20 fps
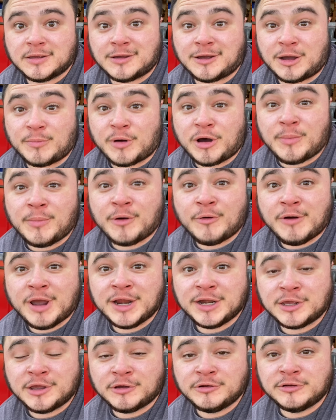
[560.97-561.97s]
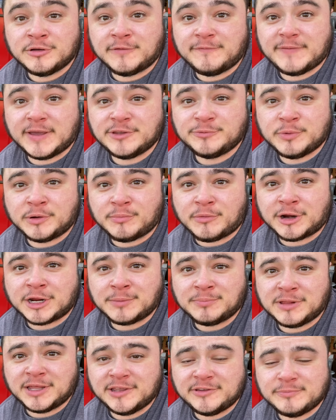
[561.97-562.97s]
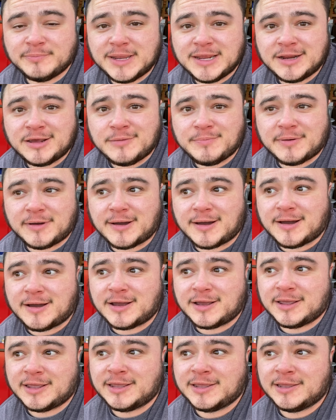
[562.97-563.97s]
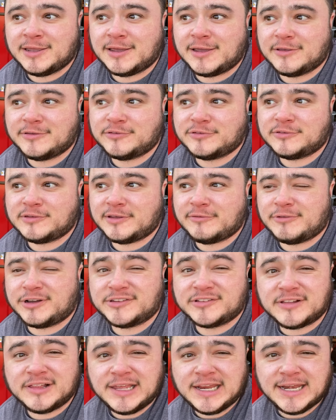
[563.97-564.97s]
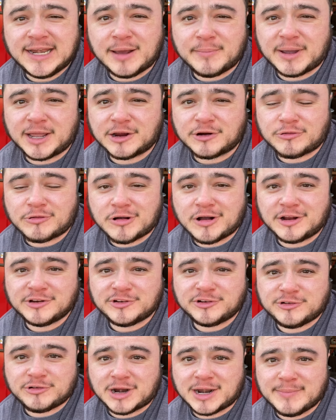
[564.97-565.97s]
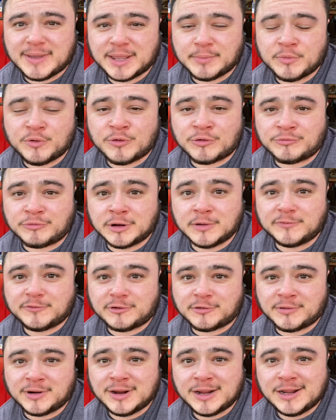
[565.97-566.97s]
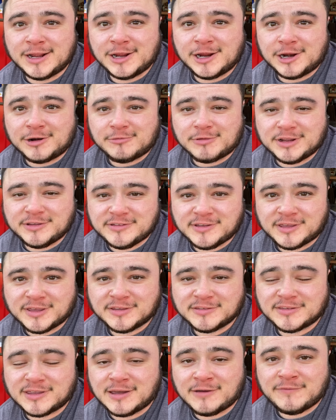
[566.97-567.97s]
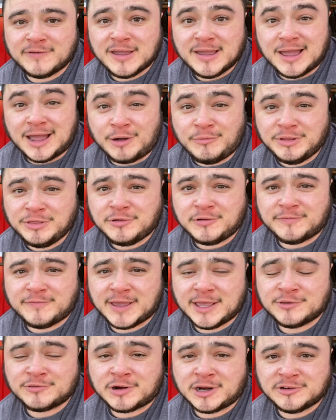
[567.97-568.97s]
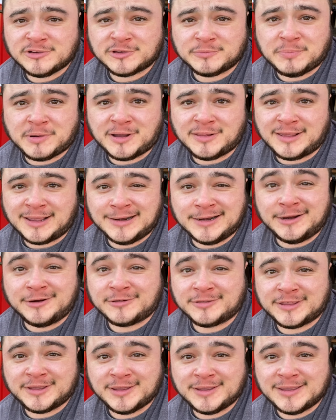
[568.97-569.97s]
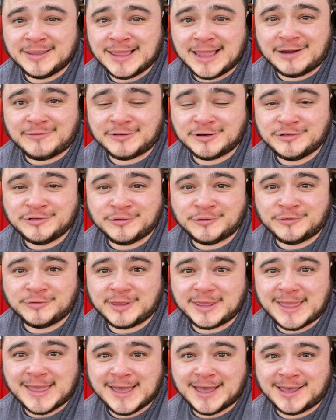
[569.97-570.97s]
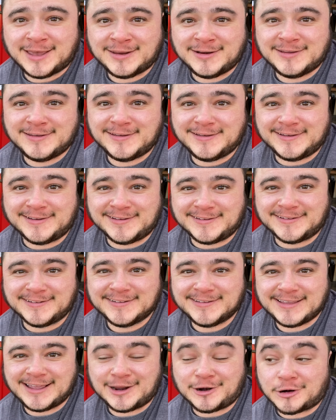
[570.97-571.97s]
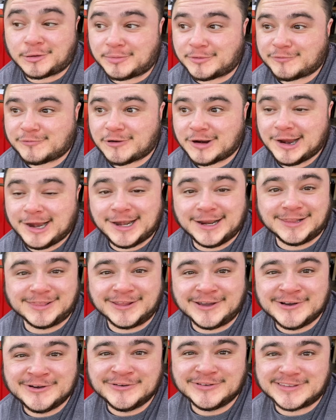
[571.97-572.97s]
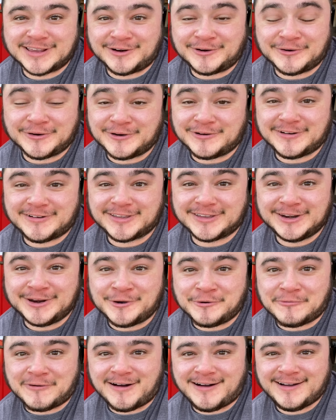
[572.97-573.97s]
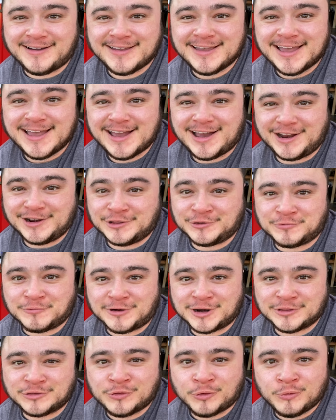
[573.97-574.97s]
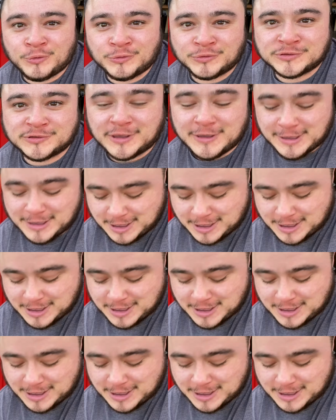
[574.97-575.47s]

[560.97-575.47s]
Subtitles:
I'm on my way to go do a Facebook Marketplace meetup. I was cleaning out my garage to try to make more room for reselling stuff. I went through a phase where I just bought like nearly every tool they had at Harbor Freight and Lowe's. I don't really know why. I just wanted tools.